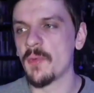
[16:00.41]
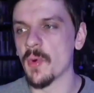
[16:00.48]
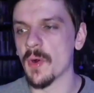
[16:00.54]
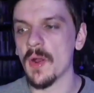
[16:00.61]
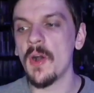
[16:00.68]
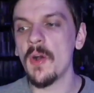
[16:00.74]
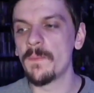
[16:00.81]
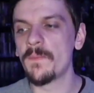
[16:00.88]
for
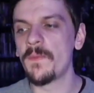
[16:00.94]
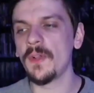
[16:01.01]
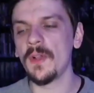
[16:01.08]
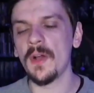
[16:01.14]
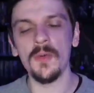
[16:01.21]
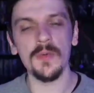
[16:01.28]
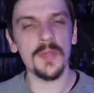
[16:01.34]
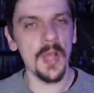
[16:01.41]

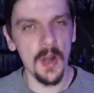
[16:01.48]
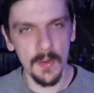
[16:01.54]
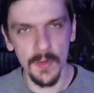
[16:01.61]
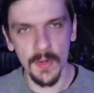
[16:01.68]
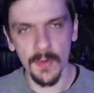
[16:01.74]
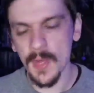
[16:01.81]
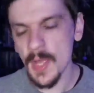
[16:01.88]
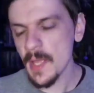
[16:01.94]
Hopeful
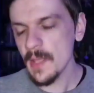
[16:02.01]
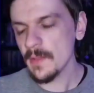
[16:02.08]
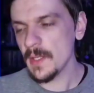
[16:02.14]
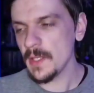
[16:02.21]
Hotaru, the